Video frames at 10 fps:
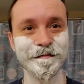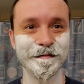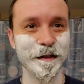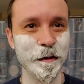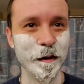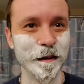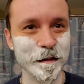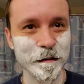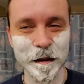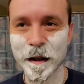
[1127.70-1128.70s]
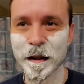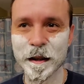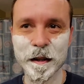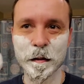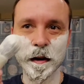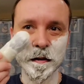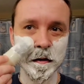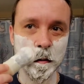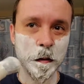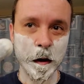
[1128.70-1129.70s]
cool. He's like, what else did
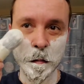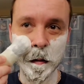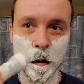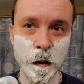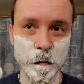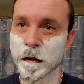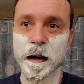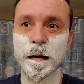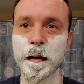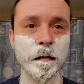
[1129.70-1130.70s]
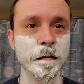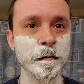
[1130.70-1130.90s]
you pick up on? And I was like, I'm out.